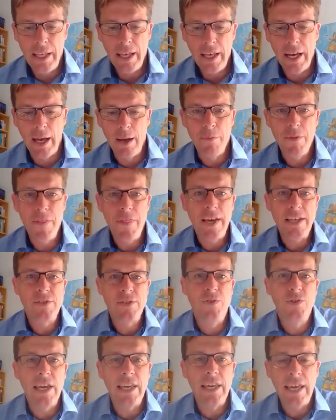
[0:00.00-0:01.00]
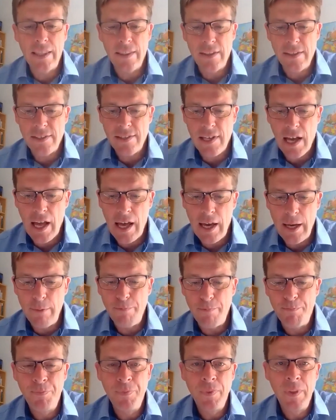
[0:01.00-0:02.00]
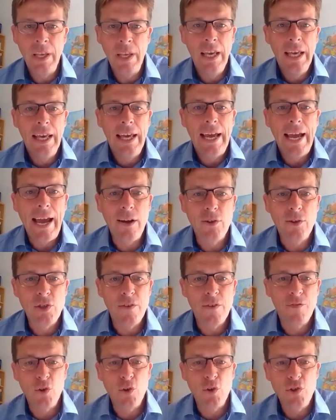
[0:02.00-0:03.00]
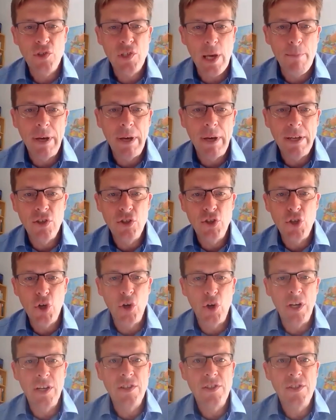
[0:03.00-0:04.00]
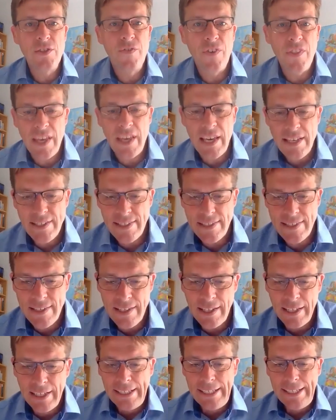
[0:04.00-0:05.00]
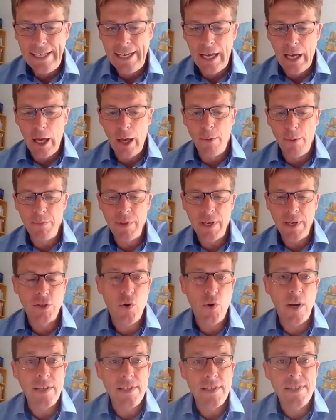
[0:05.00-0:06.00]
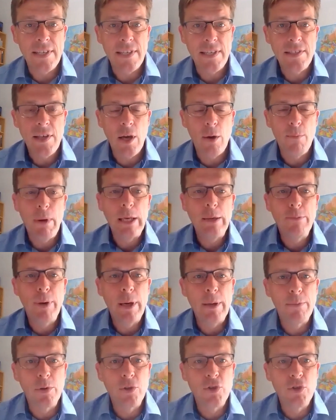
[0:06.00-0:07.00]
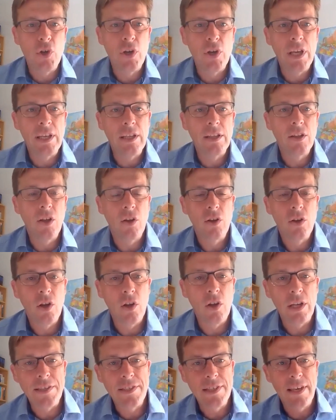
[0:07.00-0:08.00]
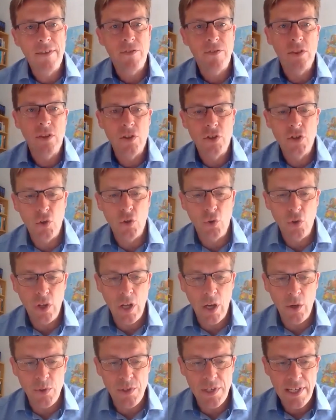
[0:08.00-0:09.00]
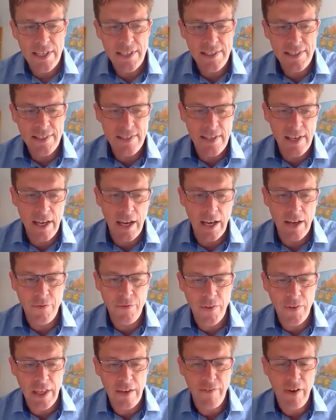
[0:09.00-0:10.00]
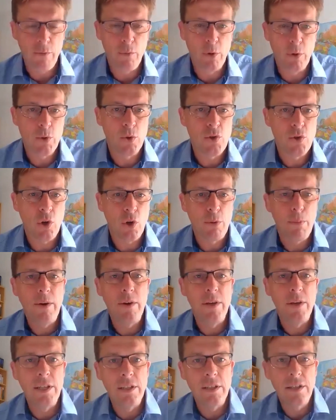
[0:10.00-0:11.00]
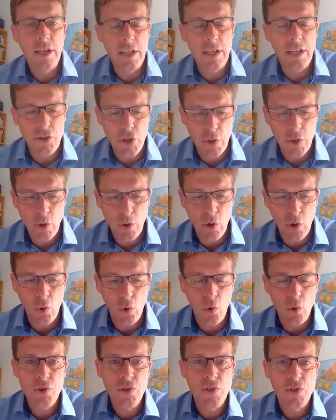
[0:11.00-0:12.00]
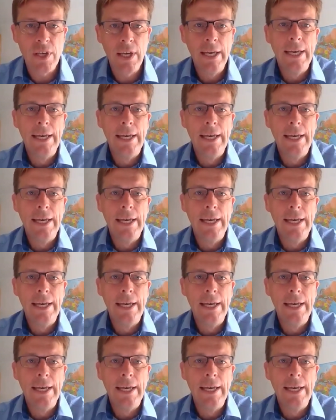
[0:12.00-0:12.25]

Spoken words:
Thanks for taking the time out of your summer to join us for this. It's great to see so many people joining, not least given the short notice for the event, which we'll talk about in due course.